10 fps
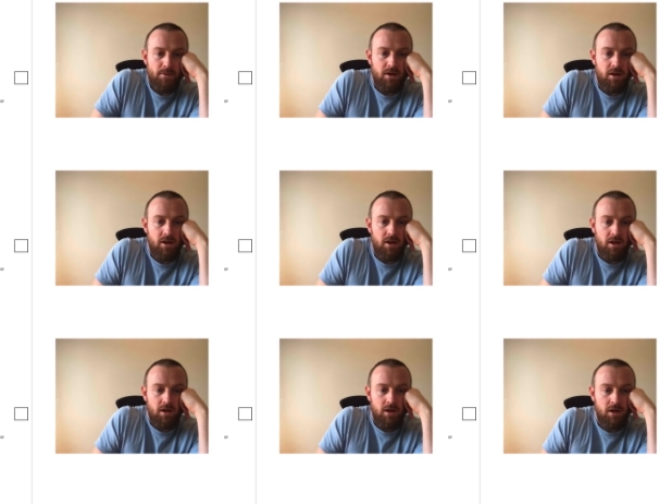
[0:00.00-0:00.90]

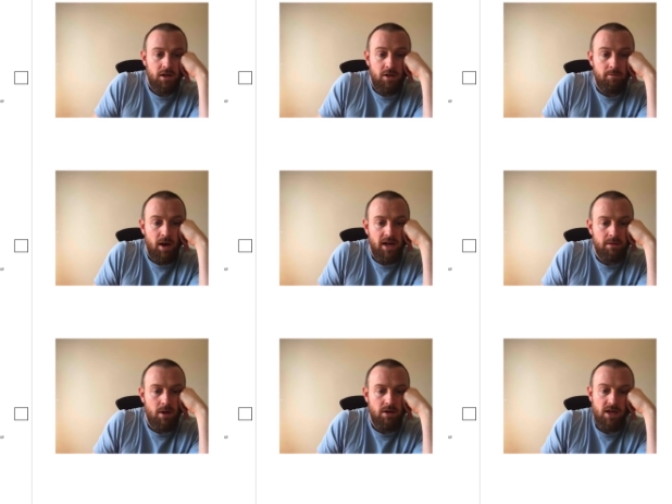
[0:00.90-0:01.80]
Combining
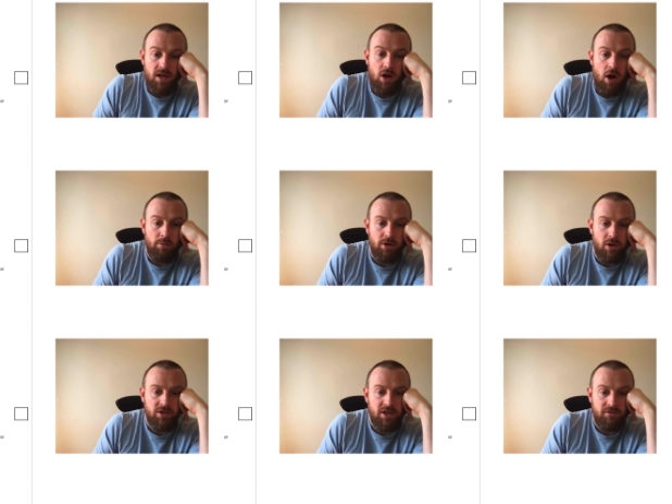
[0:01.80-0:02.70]
ammonia and carbon
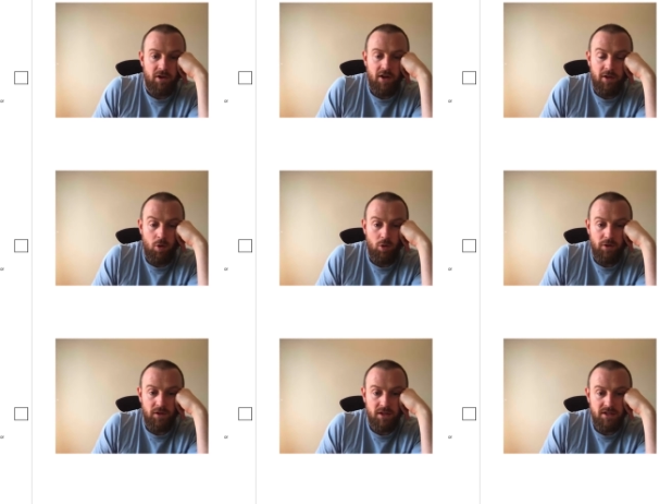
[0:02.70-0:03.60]
dioxide via the
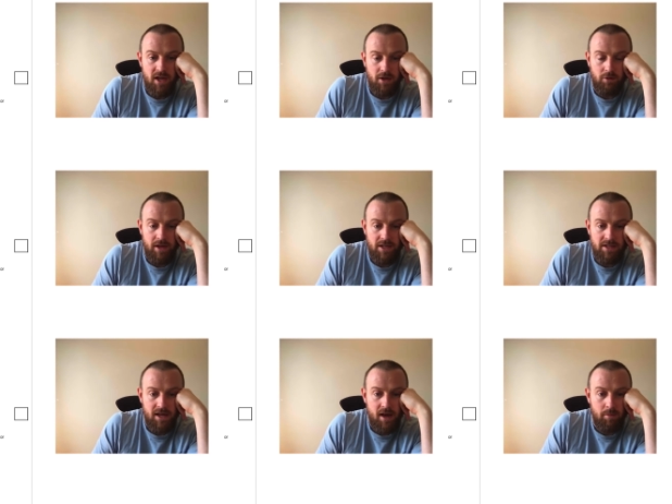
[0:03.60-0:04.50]
ornithine cycle. Yes,
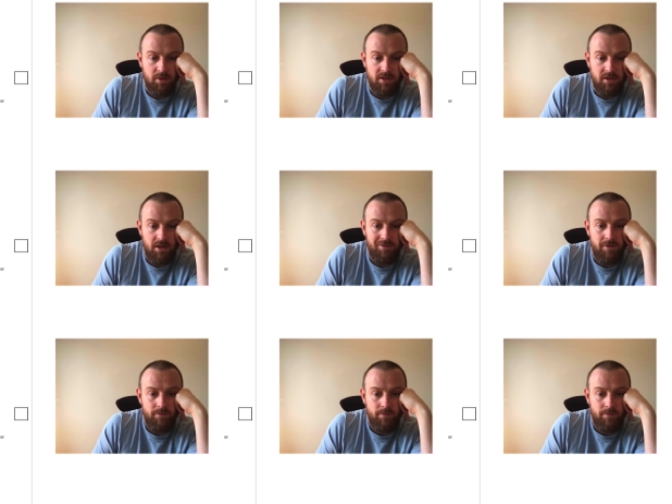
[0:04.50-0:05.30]
that happens in the liver.